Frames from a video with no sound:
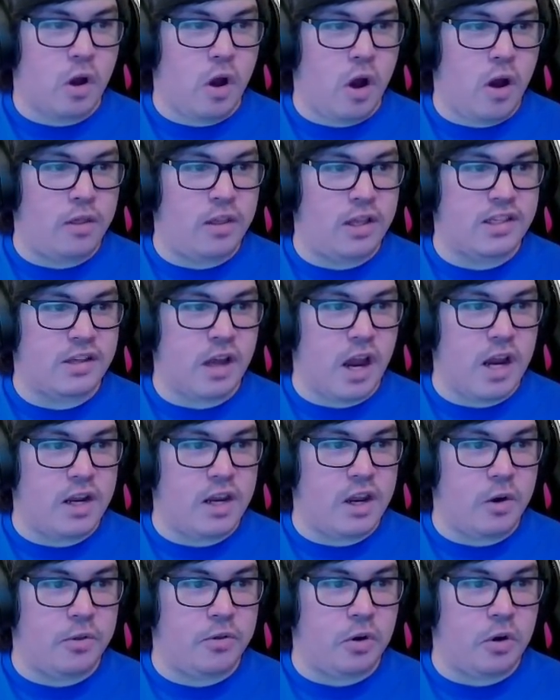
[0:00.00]
on the side
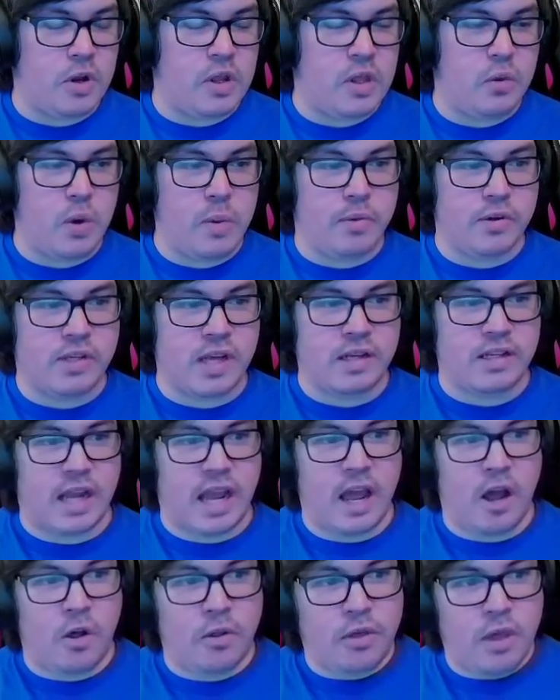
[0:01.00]
here, 33% to
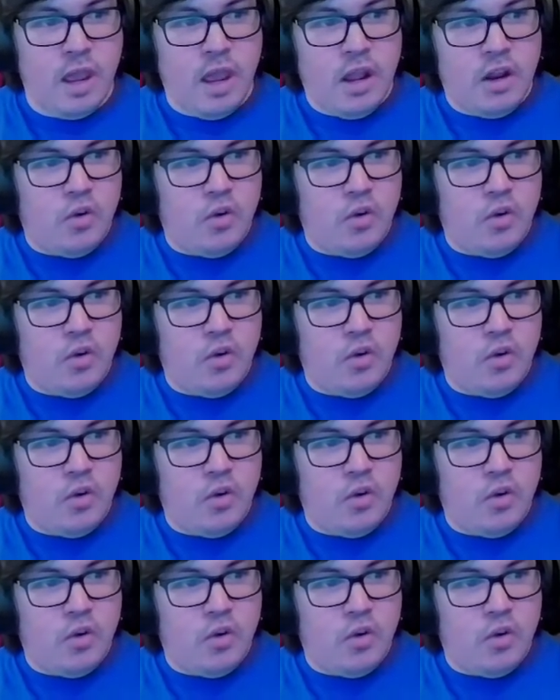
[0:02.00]
health,